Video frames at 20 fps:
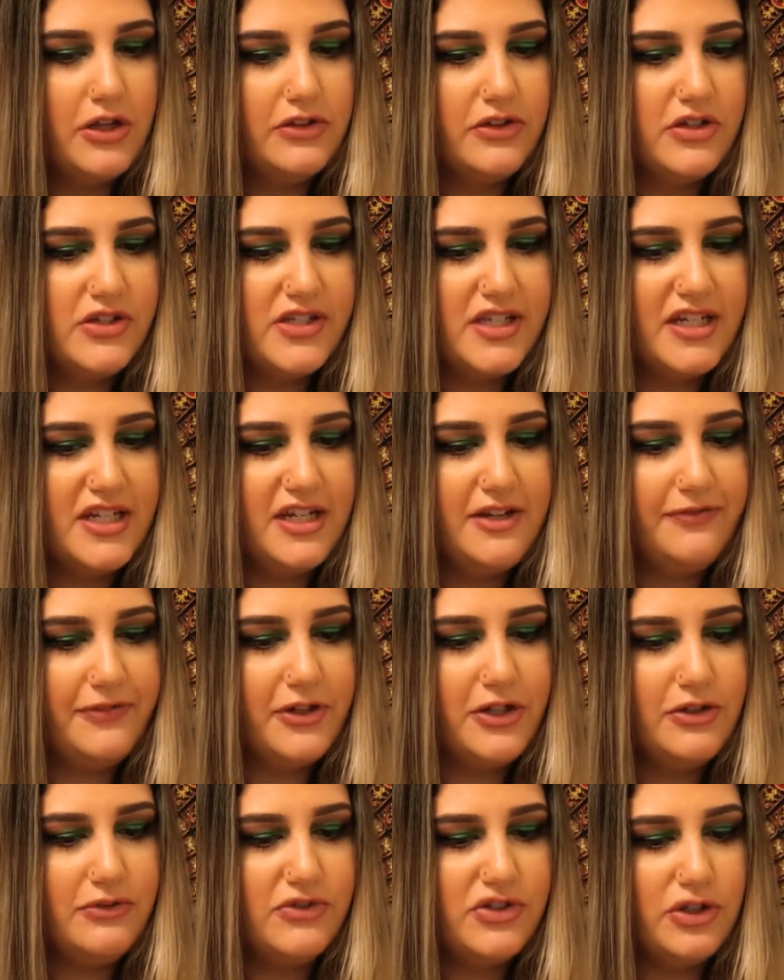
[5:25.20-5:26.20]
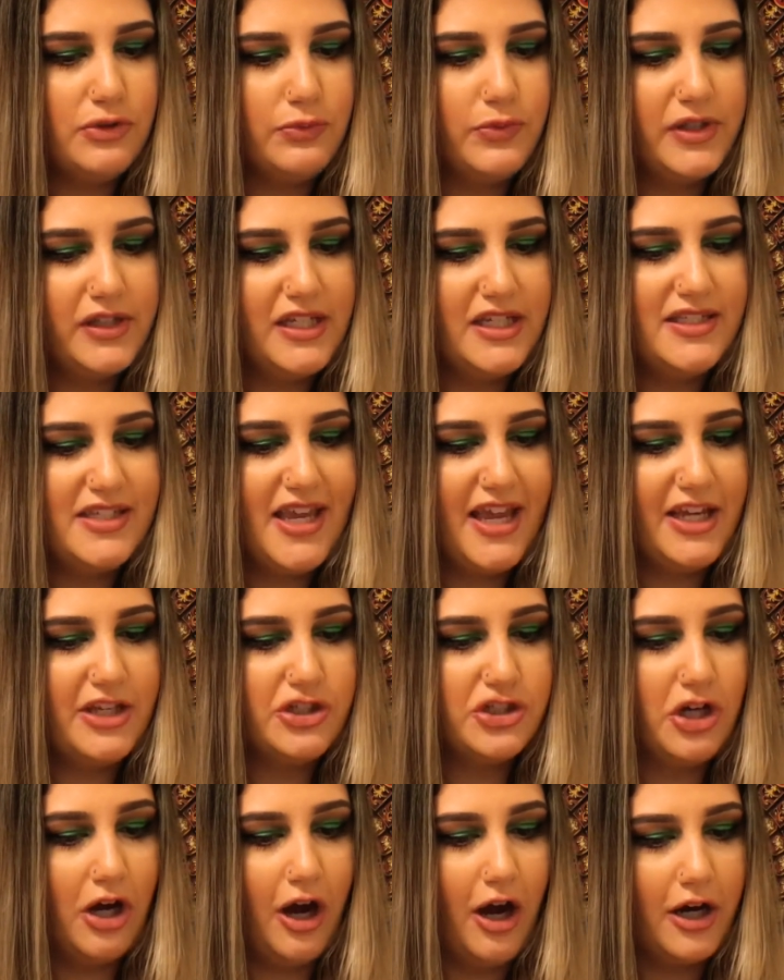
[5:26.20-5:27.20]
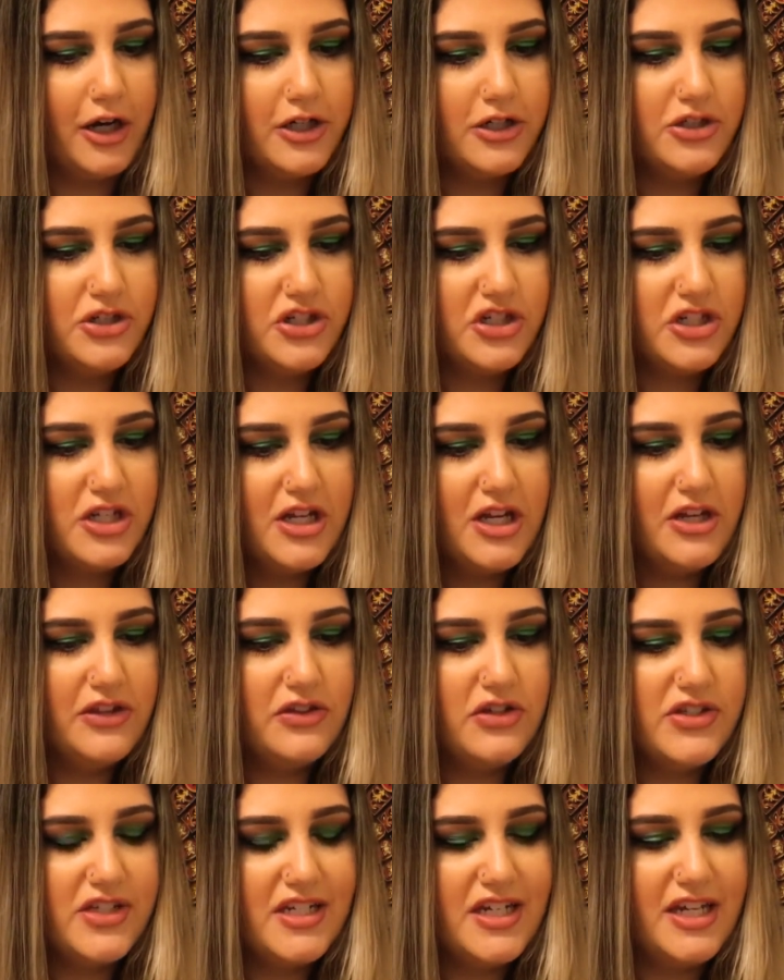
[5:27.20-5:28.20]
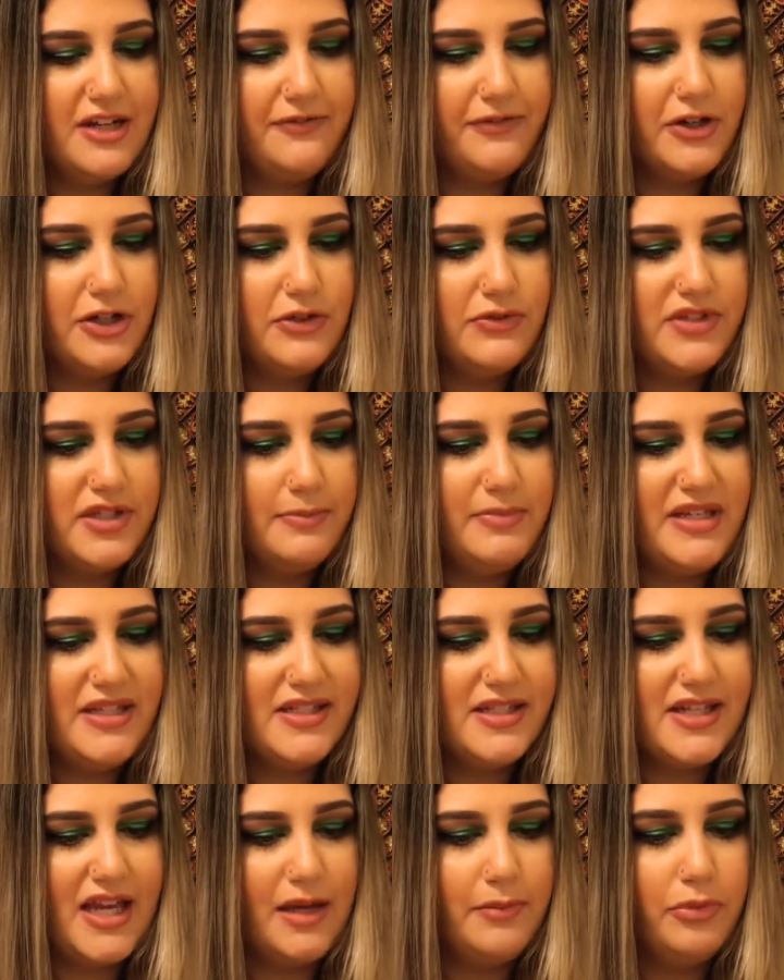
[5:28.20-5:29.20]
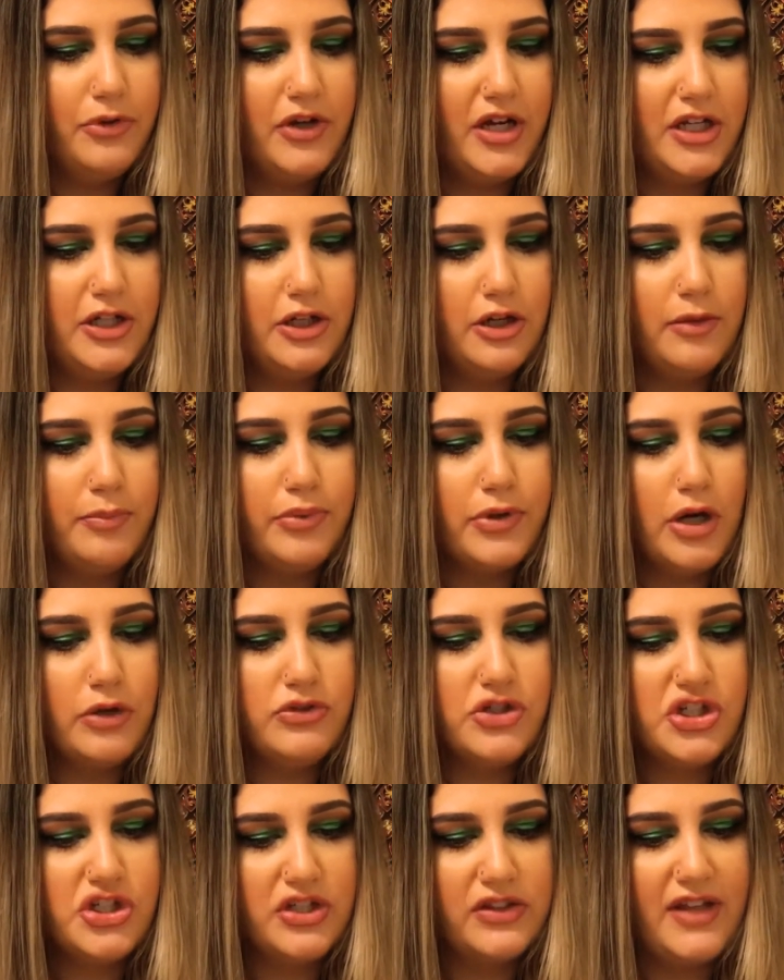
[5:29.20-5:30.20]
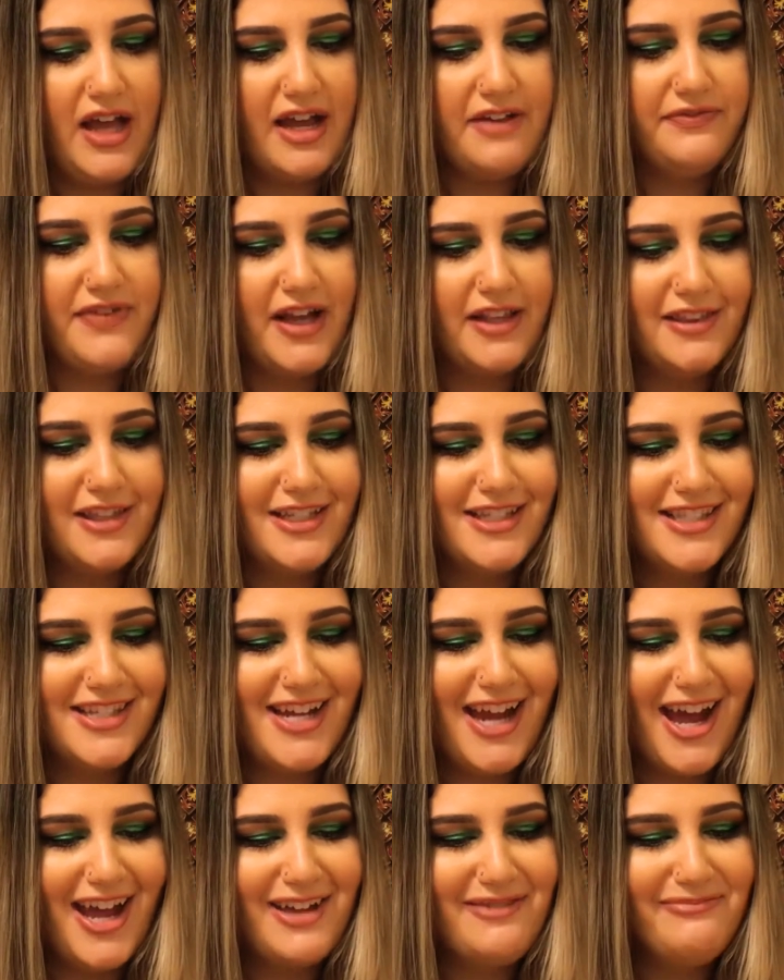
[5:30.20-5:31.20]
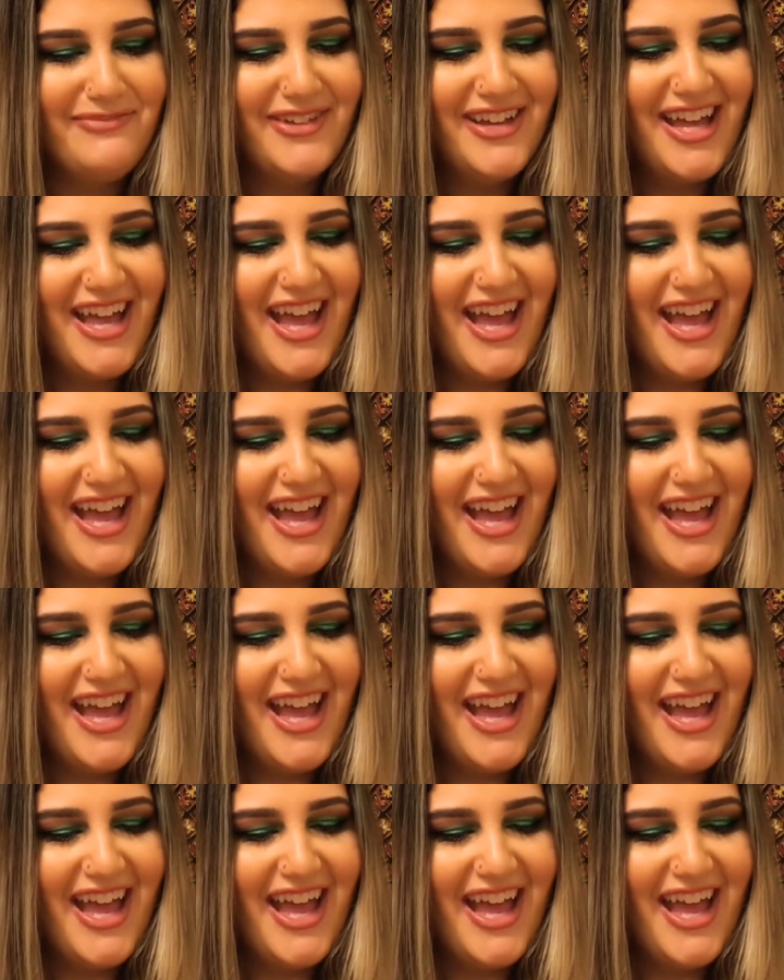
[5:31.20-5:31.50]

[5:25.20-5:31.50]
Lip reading: There's a need for you to really take charge. There's a need for you to be stable in your approach to life at this time.